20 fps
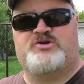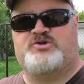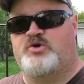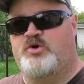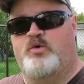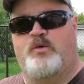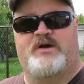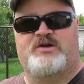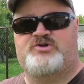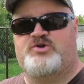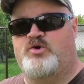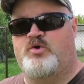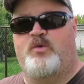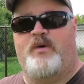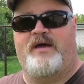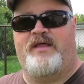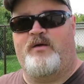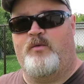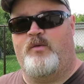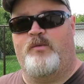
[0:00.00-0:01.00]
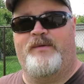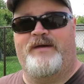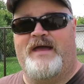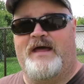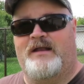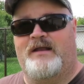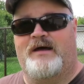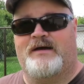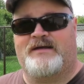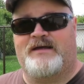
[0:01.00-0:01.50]
Then when we
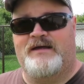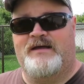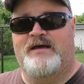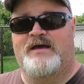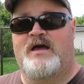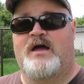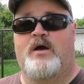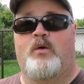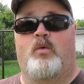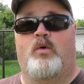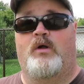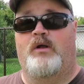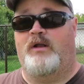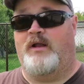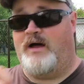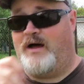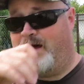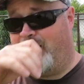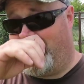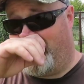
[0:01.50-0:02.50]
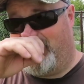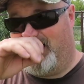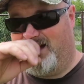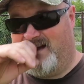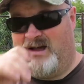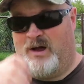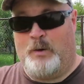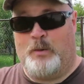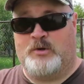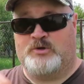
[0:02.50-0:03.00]
get lucky,
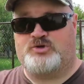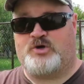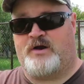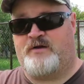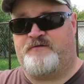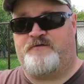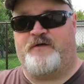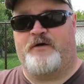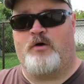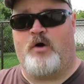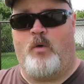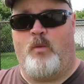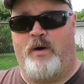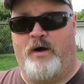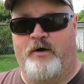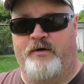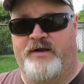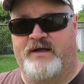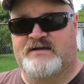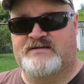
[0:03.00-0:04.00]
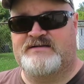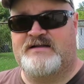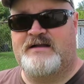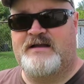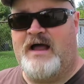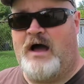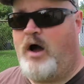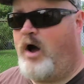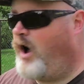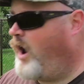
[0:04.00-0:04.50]
we'll try to figure out where it is.
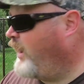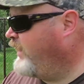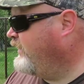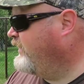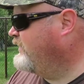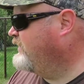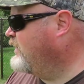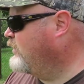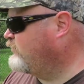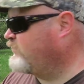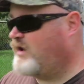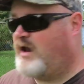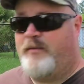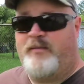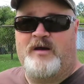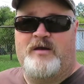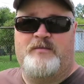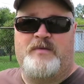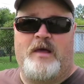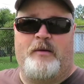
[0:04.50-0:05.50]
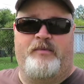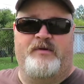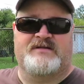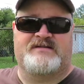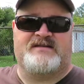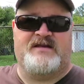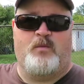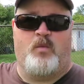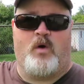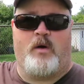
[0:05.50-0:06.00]
Now, I highly doubt that I'm going to be able
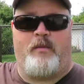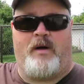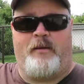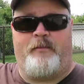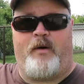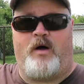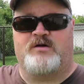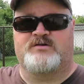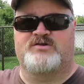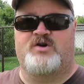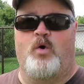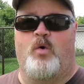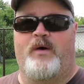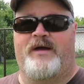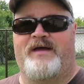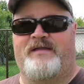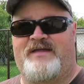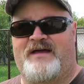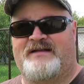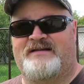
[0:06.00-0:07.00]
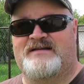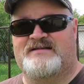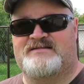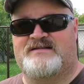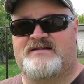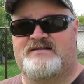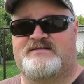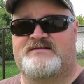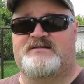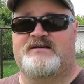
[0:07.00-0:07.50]
to see where my ball's going at that
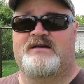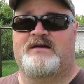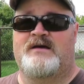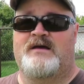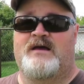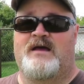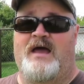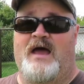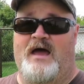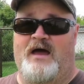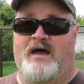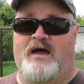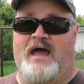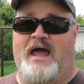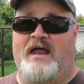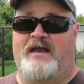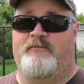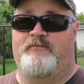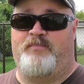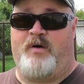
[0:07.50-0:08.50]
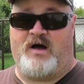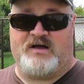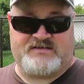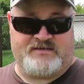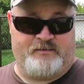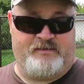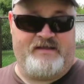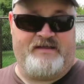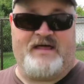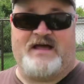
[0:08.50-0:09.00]
distance and
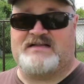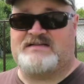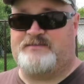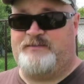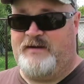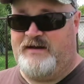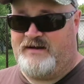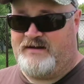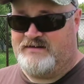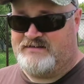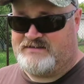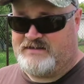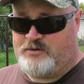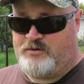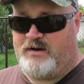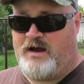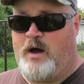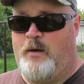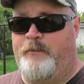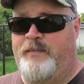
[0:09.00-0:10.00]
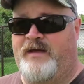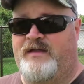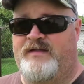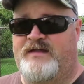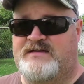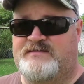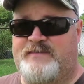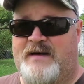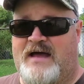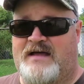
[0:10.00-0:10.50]
possibly that speed, considering how big
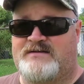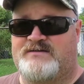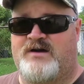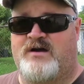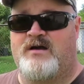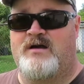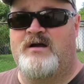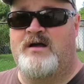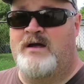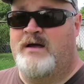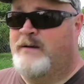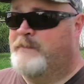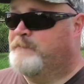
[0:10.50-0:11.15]
these bands are.